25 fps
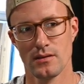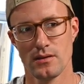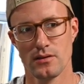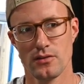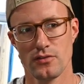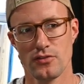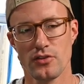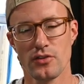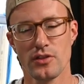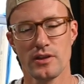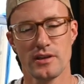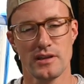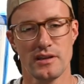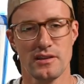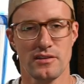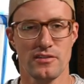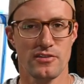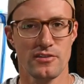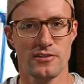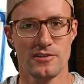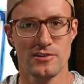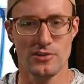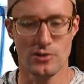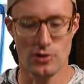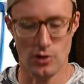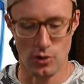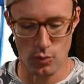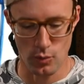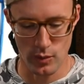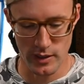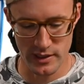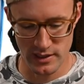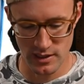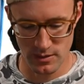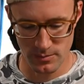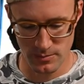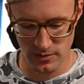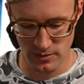so that you don't
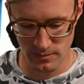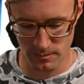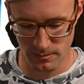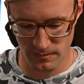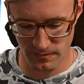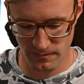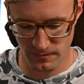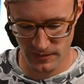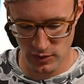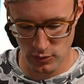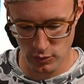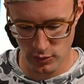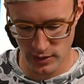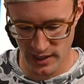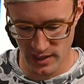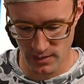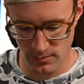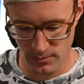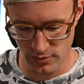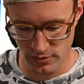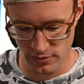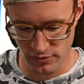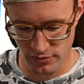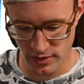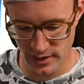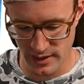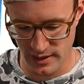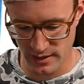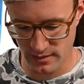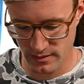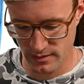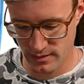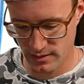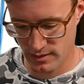wake up your fellow campers, right?